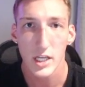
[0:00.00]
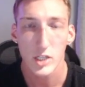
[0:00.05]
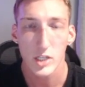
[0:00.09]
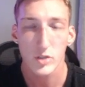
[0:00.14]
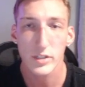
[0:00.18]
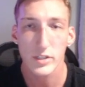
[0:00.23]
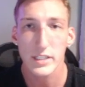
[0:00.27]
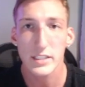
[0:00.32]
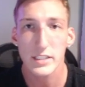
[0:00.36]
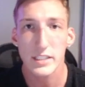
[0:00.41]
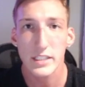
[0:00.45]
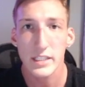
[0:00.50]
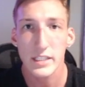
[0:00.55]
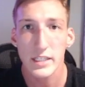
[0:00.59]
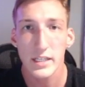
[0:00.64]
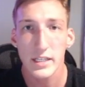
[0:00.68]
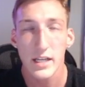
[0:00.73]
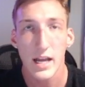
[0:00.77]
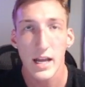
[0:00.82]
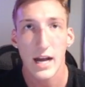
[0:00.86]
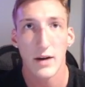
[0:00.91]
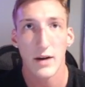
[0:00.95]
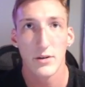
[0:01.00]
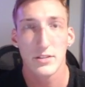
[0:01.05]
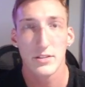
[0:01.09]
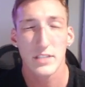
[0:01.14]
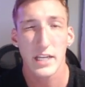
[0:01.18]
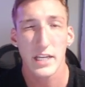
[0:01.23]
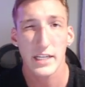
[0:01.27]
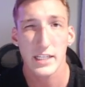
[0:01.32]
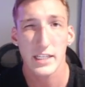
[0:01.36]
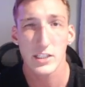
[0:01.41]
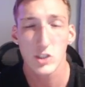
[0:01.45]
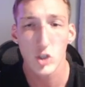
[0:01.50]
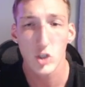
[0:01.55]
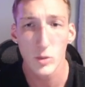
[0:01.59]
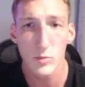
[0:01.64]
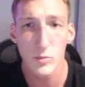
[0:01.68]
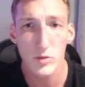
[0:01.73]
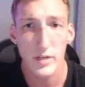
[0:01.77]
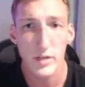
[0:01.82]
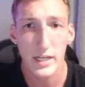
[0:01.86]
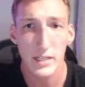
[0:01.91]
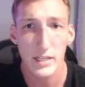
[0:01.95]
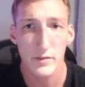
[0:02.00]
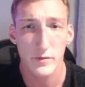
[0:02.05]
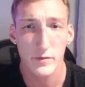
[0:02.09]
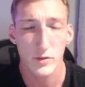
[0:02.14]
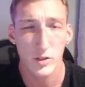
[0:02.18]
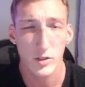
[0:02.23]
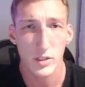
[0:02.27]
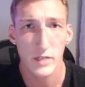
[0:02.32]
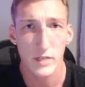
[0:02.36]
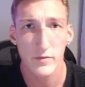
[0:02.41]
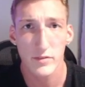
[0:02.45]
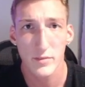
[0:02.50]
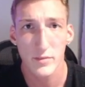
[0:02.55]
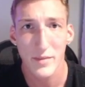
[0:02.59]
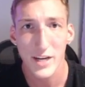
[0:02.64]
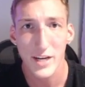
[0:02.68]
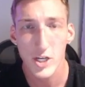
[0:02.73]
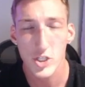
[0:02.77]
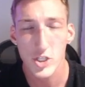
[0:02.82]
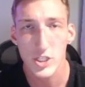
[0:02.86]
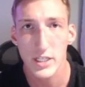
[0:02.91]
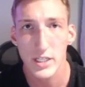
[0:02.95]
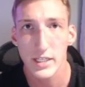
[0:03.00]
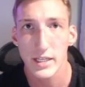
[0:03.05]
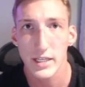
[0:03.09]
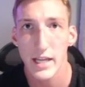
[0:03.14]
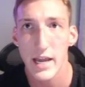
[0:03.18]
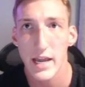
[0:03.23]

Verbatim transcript: creatine, I was taking turmeric for inflammation,